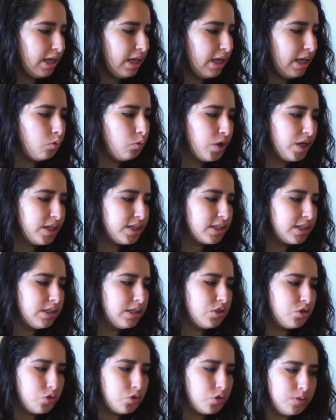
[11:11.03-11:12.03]
In
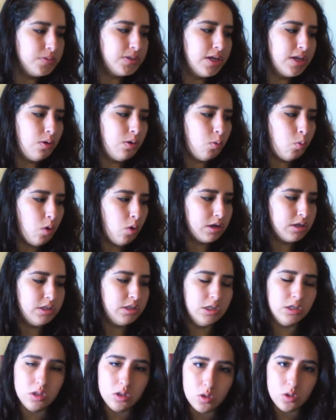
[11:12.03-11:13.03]
restless dreams, I
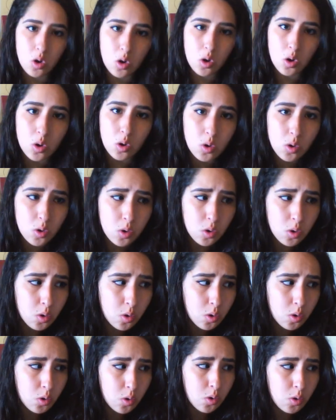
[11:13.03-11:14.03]
walked
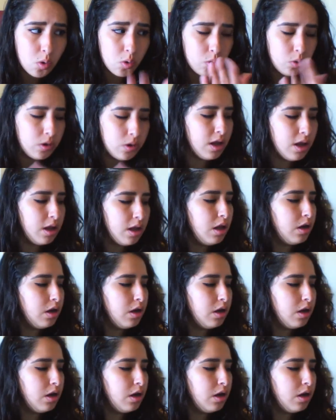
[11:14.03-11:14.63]
alone.